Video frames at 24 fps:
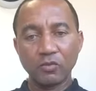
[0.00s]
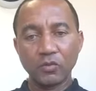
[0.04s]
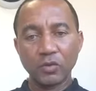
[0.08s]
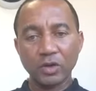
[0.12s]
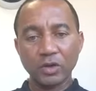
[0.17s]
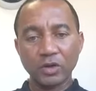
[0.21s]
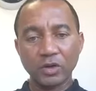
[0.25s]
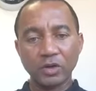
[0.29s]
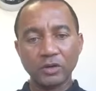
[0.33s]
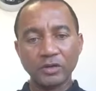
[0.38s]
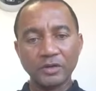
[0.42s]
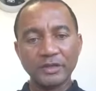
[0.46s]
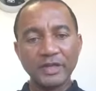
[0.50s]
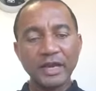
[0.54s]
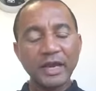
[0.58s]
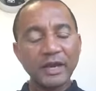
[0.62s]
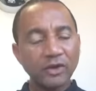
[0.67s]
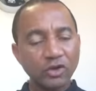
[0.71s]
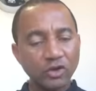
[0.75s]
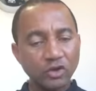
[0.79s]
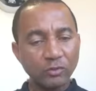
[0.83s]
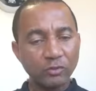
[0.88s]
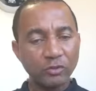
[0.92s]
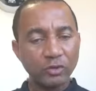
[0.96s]
We call it the
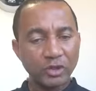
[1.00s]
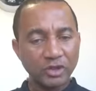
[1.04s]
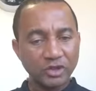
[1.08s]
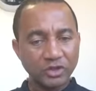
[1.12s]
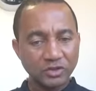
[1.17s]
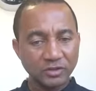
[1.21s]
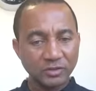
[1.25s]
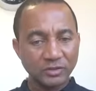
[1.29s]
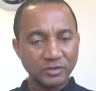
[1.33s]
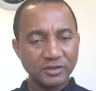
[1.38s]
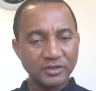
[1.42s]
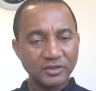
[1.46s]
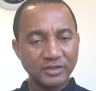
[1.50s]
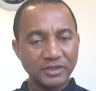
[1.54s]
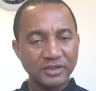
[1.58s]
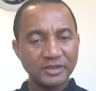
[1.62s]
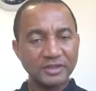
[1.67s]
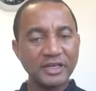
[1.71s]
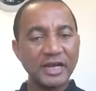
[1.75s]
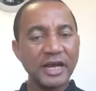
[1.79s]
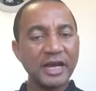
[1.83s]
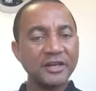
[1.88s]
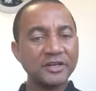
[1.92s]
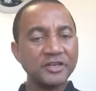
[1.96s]
accumulation
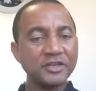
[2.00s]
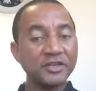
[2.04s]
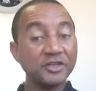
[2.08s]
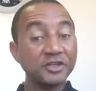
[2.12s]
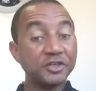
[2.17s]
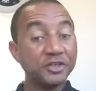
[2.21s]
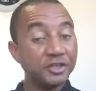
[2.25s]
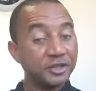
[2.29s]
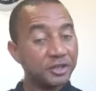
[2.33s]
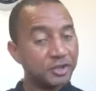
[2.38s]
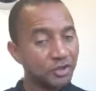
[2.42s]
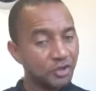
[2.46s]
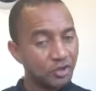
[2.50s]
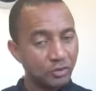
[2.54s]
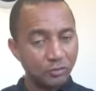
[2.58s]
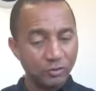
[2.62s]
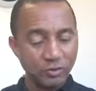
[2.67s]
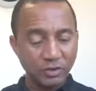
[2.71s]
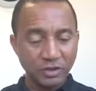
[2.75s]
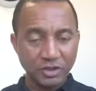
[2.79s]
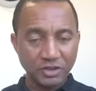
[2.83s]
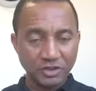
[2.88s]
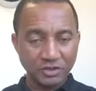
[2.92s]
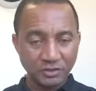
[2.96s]
stage and the
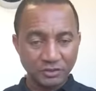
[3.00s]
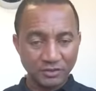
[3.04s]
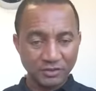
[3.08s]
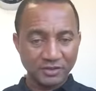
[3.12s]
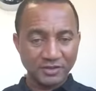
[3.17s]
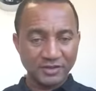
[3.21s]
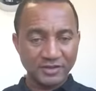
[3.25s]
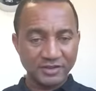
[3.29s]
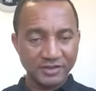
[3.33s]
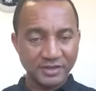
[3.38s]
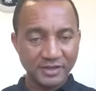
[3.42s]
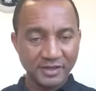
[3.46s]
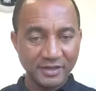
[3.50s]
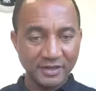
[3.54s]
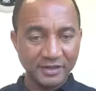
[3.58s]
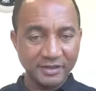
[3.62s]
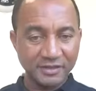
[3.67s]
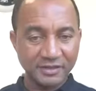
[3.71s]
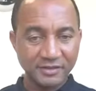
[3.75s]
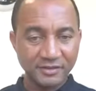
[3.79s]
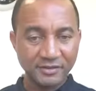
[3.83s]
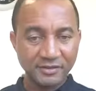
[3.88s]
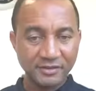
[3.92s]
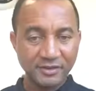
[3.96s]
decumulation
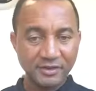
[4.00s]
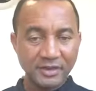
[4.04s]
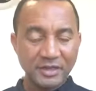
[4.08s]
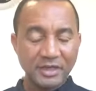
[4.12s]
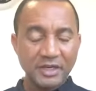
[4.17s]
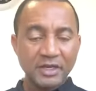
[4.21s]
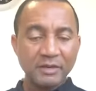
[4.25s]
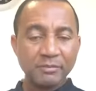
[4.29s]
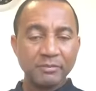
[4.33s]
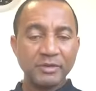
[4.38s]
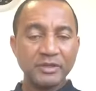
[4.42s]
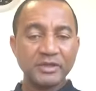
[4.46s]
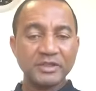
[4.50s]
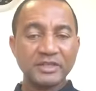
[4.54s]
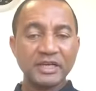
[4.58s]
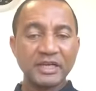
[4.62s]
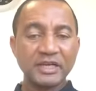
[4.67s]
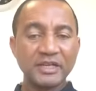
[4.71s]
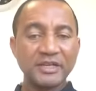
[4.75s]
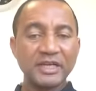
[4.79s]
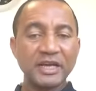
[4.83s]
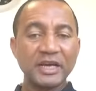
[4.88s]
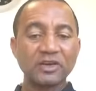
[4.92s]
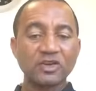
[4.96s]
stage.
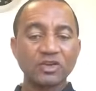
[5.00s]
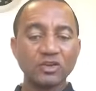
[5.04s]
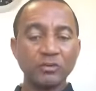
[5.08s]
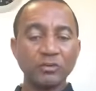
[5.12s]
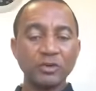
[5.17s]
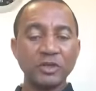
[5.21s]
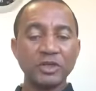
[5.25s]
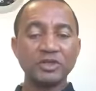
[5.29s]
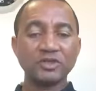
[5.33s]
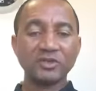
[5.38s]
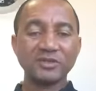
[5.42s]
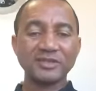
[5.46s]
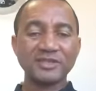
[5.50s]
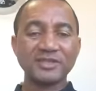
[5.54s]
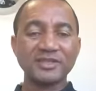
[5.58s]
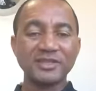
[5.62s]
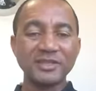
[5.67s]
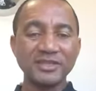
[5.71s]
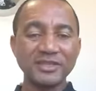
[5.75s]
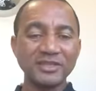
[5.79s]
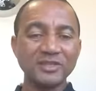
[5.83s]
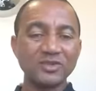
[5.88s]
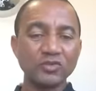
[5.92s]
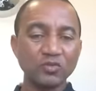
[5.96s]
Basically, the accumulation
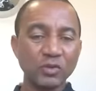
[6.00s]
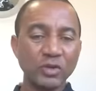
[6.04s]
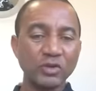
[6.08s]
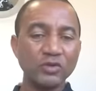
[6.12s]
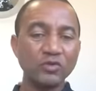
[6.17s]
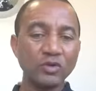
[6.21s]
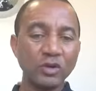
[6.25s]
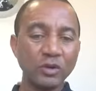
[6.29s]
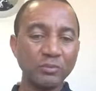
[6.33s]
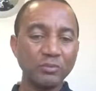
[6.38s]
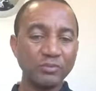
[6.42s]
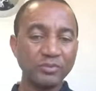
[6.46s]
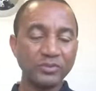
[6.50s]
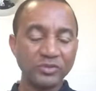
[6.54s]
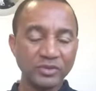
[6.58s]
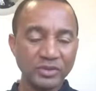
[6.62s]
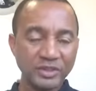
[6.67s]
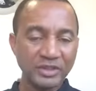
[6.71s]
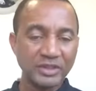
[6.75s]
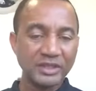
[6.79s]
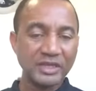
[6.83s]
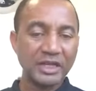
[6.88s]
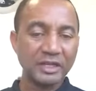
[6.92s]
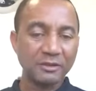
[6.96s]
stage is when you are
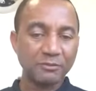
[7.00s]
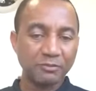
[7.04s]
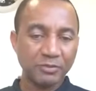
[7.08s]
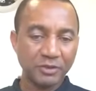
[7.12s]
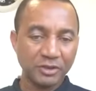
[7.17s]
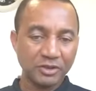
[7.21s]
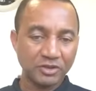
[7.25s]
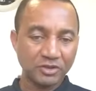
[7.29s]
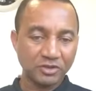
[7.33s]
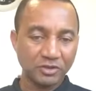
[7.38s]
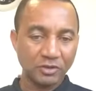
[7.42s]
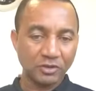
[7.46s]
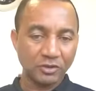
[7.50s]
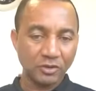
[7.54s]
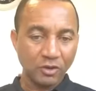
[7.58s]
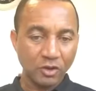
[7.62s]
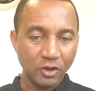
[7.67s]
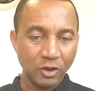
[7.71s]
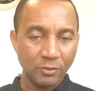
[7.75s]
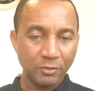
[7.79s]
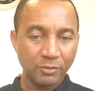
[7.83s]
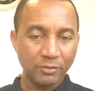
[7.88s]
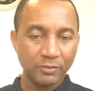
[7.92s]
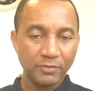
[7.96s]
building that pension
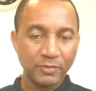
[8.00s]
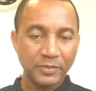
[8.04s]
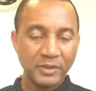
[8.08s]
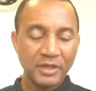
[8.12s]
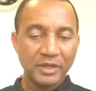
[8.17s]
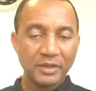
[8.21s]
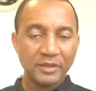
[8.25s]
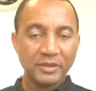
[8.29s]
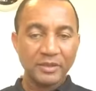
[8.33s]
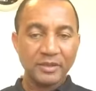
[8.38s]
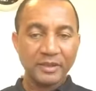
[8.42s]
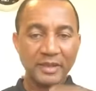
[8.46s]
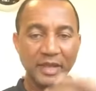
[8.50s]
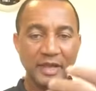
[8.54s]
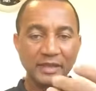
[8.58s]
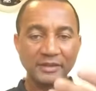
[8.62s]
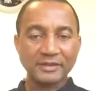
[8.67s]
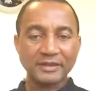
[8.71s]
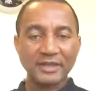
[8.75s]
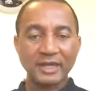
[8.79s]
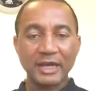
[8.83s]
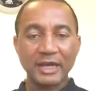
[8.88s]
up. that